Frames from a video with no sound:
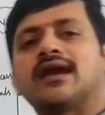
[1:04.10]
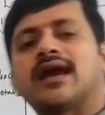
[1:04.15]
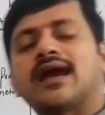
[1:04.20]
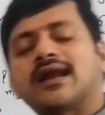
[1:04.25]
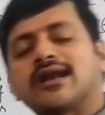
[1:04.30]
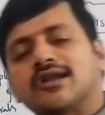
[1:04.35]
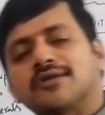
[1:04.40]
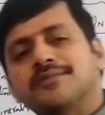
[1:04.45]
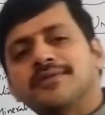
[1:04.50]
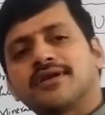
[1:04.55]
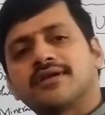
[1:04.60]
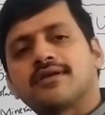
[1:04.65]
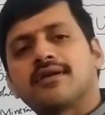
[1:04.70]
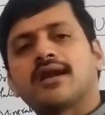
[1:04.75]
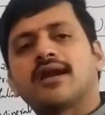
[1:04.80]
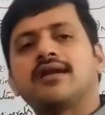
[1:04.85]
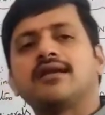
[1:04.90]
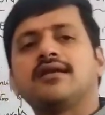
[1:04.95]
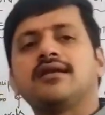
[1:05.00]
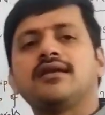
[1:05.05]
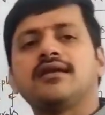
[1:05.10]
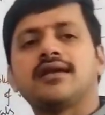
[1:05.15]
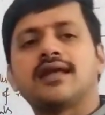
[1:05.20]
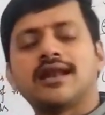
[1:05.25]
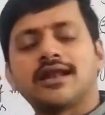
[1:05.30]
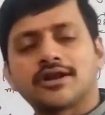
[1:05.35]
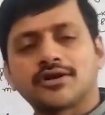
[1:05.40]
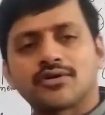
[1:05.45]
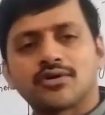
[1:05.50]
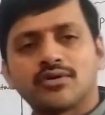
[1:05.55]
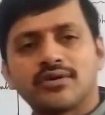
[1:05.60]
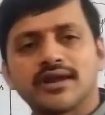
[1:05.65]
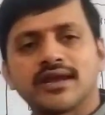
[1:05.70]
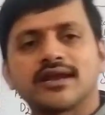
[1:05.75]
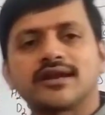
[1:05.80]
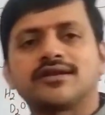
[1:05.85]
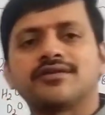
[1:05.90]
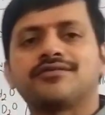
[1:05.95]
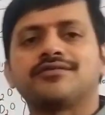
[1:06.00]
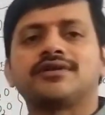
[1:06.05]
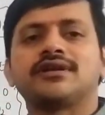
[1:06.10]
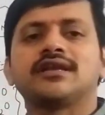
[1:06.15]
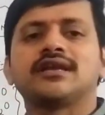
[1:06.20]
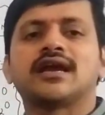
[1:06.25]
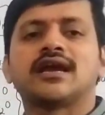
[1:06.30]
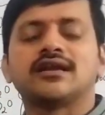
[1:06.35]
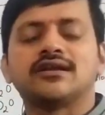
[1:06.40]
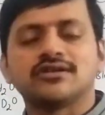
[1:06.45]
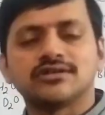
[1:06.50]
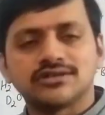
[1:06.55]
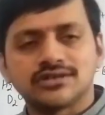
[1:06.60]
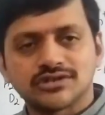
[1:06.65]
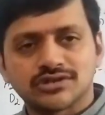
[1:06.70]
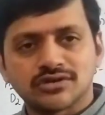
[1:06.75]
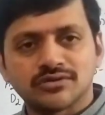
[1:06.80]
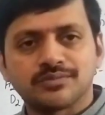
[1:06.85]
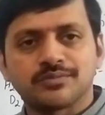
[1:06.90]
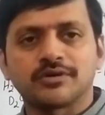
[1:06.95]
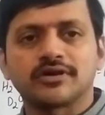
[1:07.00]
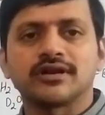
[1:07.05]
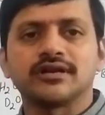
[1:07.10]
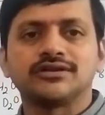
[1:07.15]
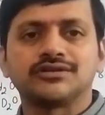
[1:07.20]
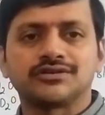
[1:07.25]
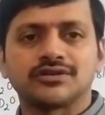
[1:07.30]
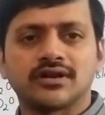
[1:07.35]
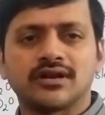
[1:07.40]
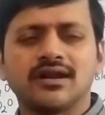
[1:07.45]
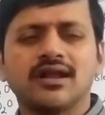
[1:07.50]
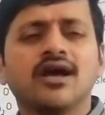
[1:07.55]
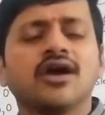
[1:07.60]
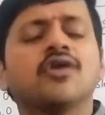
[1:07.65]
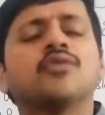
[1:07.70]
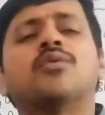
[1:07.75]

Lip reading: atomic radii, electronegativity, ionization potential,